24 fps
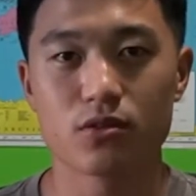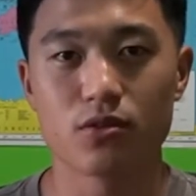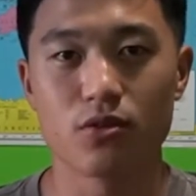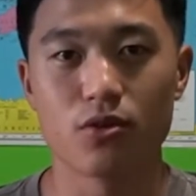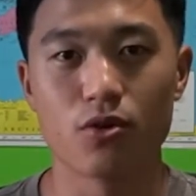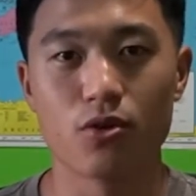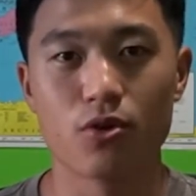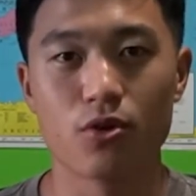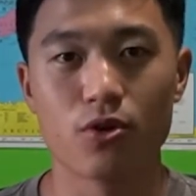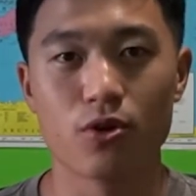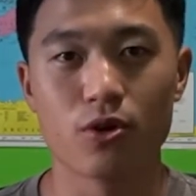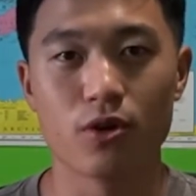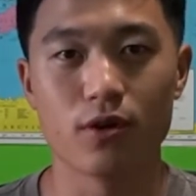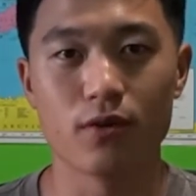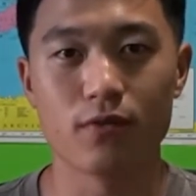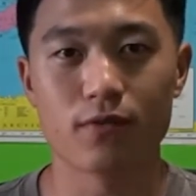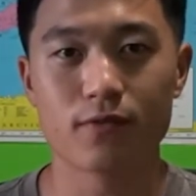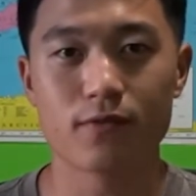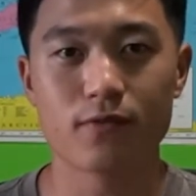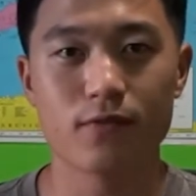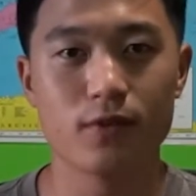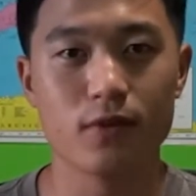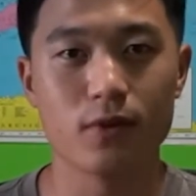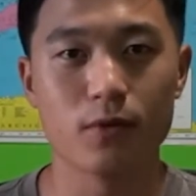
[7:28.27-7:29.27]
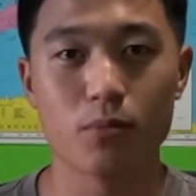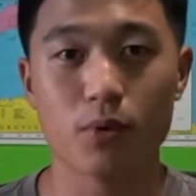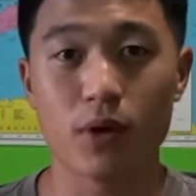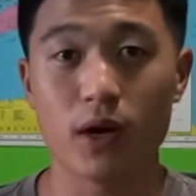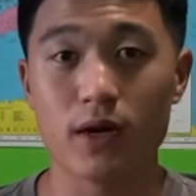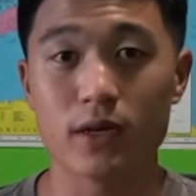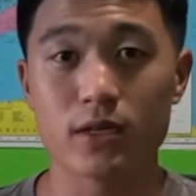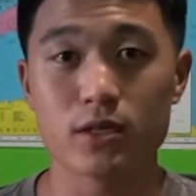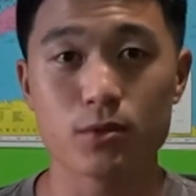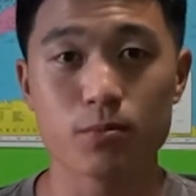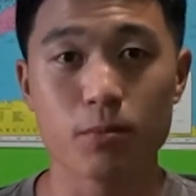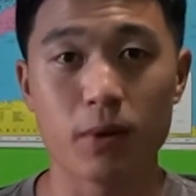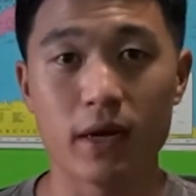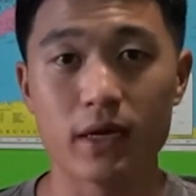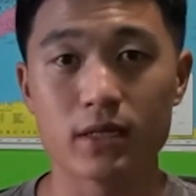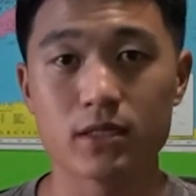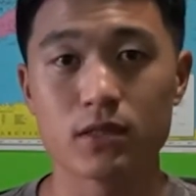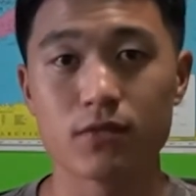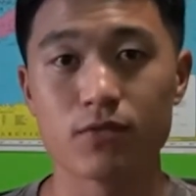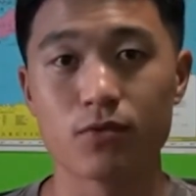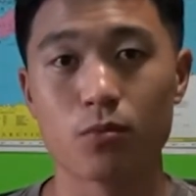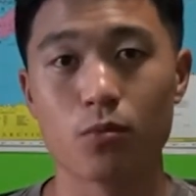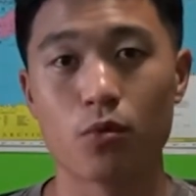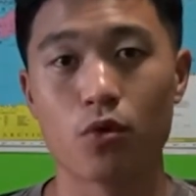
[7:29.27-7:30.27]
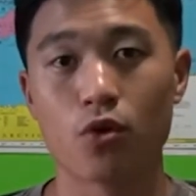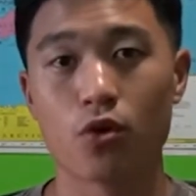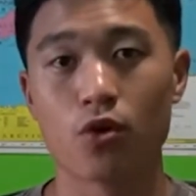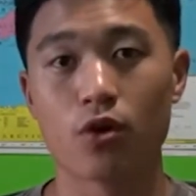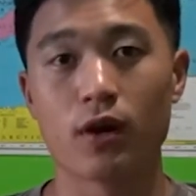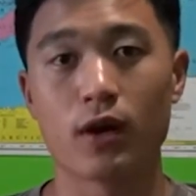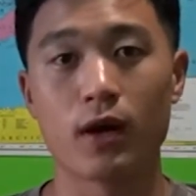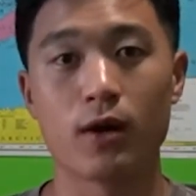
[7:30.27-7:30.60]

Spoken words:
or if the price spikes even more,